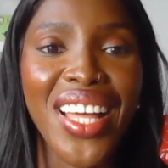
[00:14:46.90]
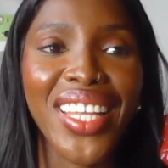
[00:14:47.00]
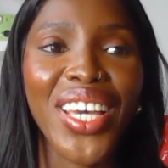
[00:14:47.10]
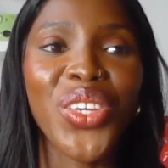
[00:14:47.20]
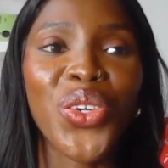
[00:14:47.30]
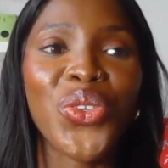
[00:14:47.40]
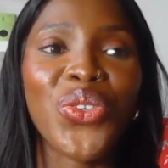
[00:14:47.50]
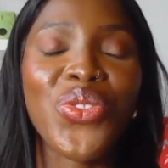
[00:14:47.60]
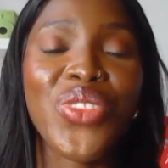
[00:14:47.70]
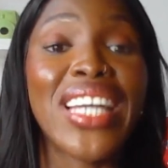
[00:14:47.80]
that
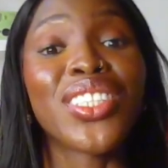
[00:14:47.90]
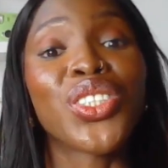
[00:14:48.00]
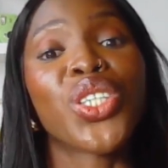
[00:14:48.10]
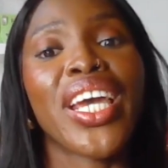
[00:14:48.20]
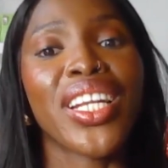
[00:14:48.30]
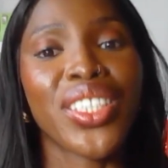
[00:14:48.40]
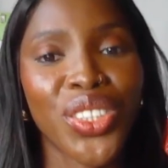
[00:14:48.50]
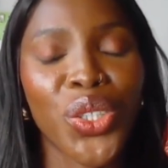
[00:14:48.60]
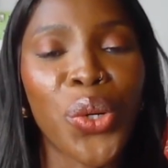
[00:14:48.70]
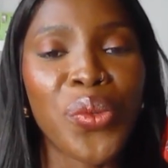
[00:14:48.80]
you then
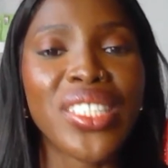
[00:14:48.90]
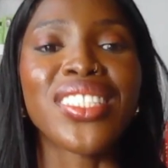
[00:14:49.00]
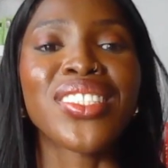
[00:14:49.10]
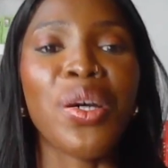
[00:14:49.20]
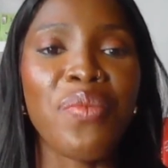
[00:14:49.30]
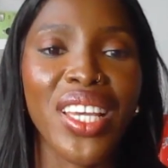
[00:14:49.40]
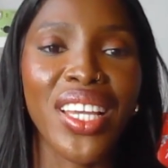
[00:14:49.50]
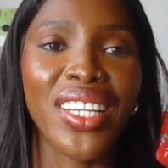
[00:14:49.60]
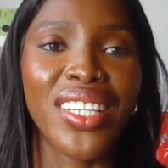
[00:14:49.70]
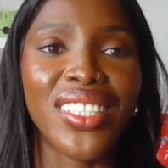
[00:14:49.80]
changed owing to
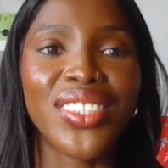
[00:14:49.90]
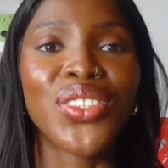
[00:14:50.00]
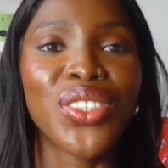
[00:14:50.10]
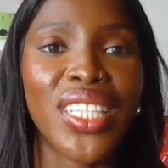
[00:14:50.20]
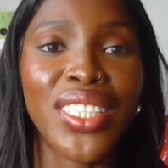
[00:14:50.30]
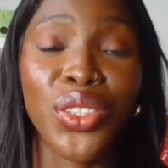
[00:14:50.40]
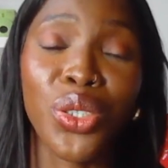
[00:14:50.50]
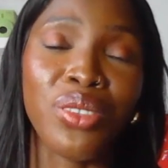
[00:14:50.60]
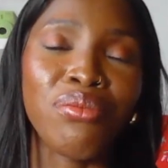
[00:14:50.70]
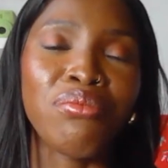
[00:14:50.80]
something a student,
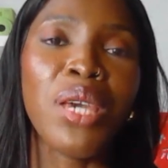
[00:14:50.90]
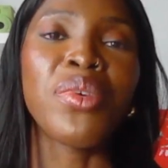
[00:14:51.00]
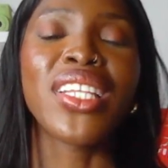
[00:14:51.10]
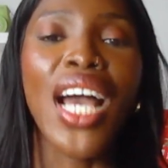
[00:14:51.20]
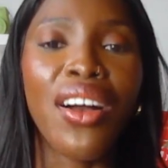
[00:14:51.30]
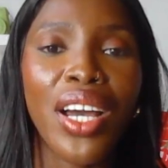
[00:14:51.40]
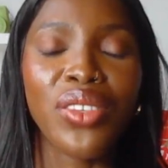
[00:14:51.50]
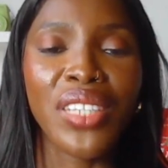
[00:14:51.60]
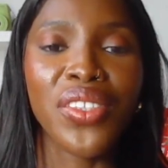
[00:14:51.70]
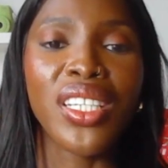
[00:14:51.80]
or maybe now I'll
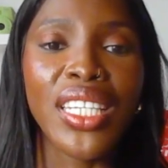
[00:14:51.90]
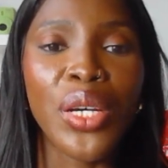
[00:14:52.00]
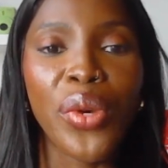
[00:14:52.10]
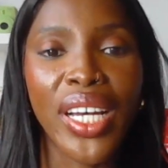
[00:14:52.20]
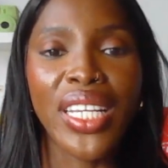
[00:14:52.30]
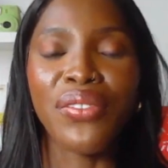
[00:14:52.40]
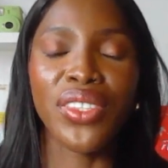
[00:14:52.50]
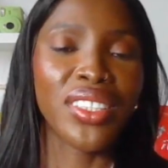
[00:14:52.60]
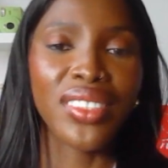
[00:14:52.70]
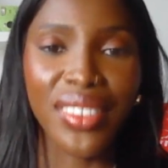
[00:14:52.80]
give you leeway and
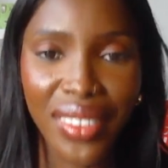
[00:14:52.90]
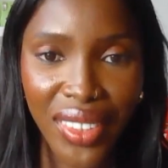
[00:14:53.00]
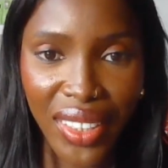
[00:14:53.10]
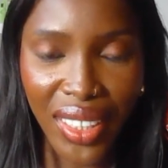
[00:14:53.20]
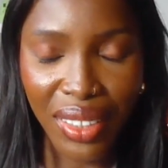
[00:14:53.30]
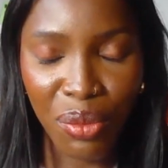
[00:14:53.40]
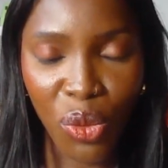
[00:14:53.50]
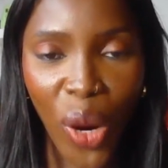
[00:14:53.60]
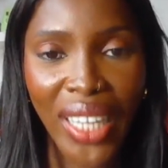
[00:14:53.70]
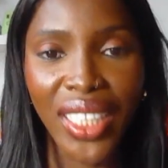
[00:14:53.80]
even
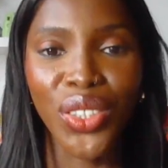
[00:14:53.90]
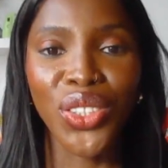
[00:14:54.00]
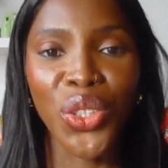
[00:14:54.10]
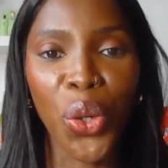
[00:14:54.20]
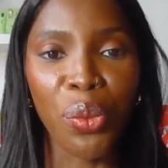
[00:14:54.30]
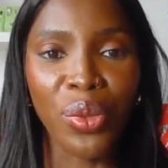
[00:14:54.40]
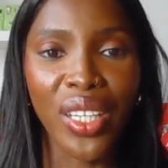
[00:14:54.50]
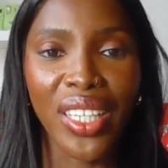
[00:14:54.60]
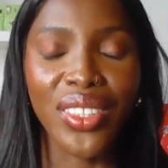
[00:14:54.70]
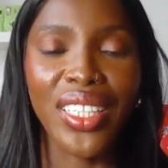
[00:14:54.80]
widen your scope,
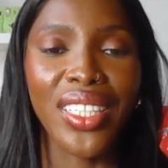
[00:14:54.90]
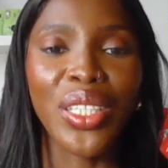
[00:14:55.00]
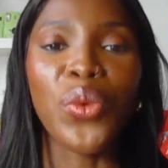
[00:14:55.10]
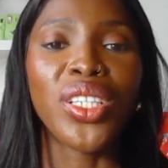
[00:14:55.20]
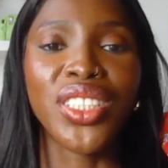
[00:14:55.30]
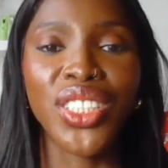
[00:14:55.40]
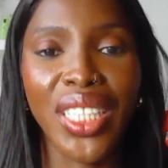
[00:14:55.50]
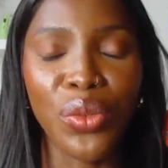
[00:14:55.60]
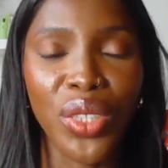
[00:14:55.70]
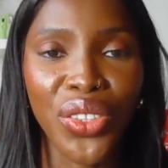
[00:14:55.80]
anyone
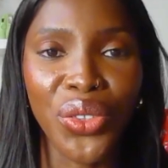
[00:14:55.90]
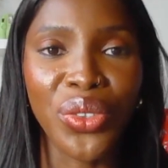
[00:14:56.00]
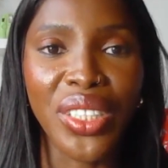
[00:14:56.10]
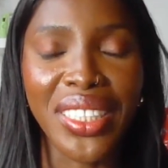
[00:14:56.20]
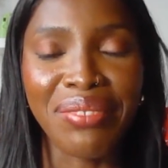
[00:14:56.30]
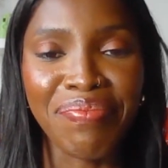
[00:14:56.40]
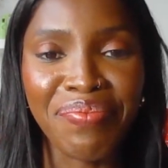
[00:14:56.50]
shared with you, really?